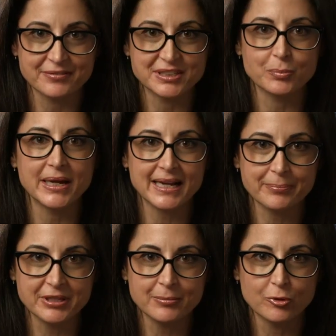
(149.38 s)
of us wake
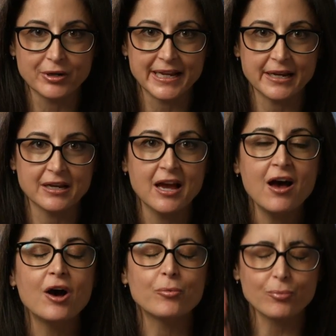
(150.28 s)
up in the morning,
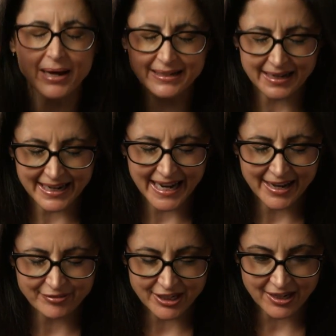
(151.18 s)
right, I
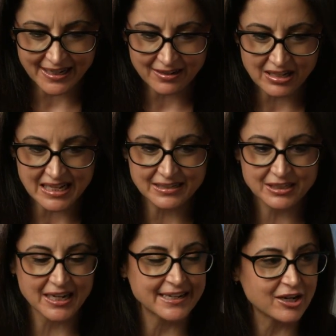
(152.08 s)
have that
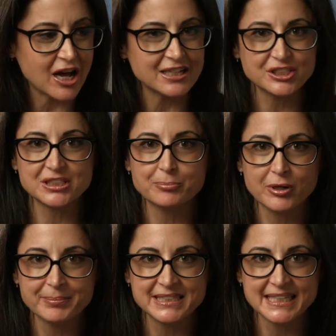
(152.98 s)
gynecologist
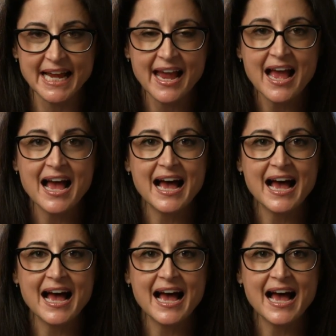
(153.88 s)
appointment today.